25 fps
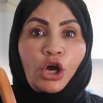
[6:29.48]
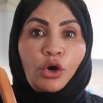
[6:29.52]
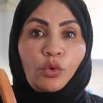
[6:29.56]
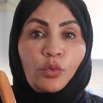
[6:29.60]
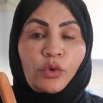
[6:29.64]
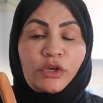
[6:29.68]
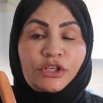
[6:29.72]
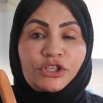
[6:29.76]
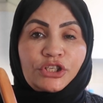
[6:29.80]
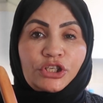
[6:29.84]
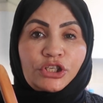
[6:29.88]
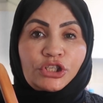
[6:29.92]

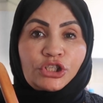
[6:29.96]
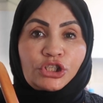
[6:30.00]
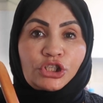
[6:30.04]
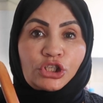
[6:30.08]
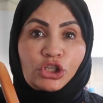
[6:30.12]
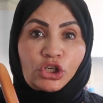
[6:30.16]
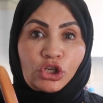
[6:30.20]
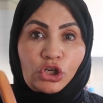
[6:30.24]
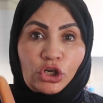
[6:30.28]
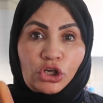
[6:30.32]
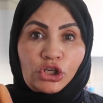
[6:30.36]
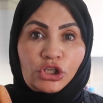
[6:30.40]
which is
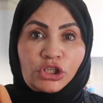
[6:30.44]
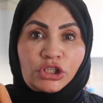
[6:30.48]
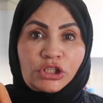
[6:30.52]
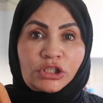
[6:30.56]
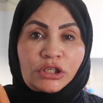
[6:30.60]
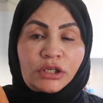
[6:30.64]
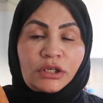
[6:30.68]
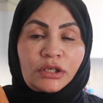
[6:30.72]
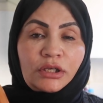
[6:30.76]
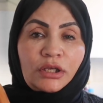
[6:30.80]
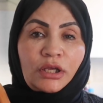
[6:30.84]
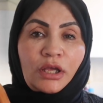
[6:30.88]
good
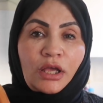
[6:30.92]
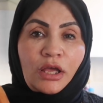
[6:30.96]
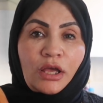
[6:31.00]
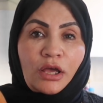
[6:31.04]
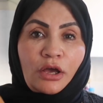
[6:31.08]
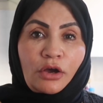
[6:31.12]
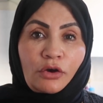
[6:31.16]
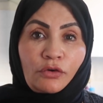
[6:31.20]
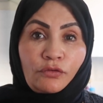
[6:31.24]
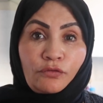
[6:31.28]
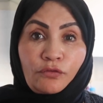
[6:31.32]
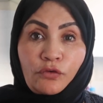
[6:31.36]

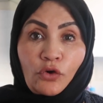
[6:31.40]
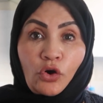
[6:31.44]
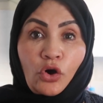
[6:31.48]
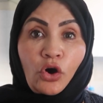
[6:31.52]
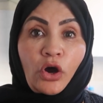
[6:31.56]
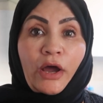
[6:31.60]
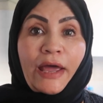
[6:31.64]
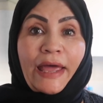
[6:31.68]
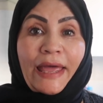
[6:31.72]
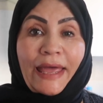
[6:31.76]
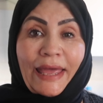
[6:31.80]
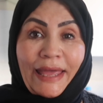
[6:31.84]
for